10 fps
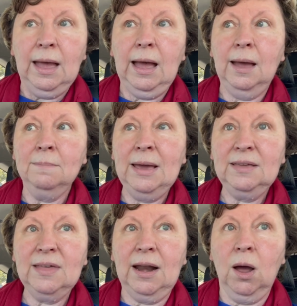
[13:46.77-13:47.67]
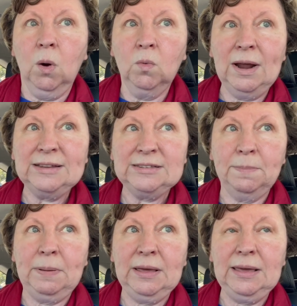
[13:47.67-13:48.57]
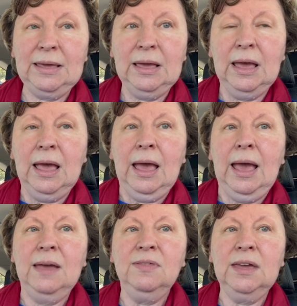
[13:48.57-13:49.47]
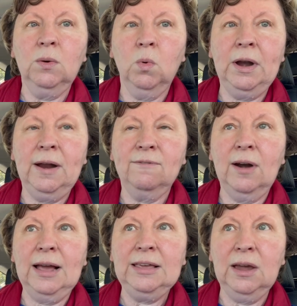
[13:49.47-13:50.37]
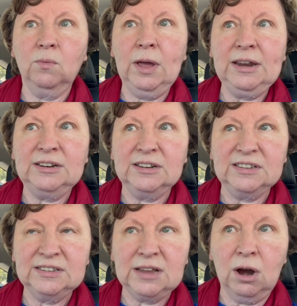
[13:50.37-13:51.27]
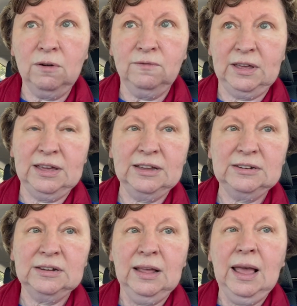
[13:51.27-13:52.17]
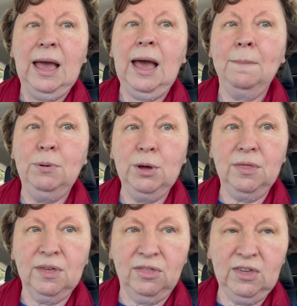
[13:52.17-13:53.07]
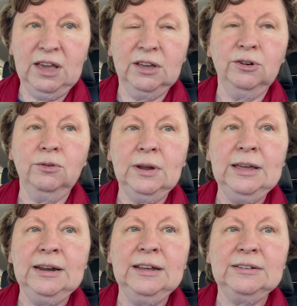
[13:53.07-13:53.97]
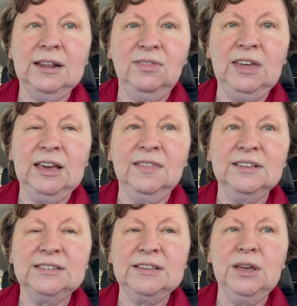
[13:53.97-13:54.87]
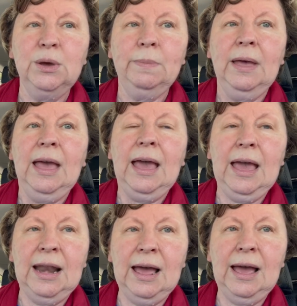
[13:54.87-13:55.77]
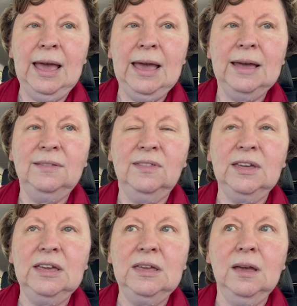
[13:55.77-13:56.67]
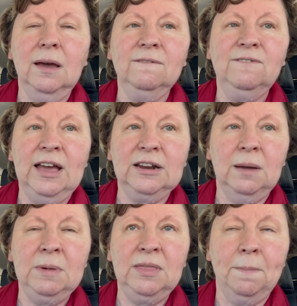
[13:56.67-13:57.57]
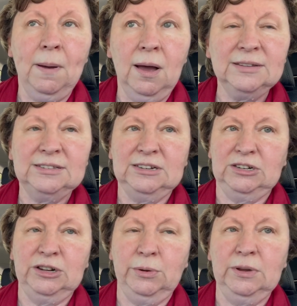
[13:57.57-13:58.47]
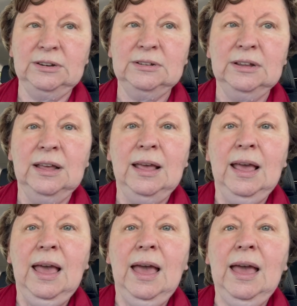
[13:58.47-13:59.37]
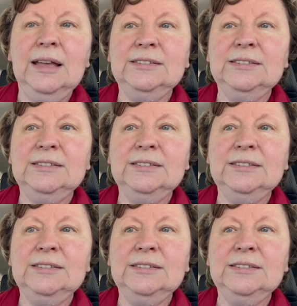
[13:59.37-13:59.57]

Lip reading: I make that whole recipe, and then whenever I get ready to serve it, I put the thickener in it to thicken the soup, and I add the pasta to it. And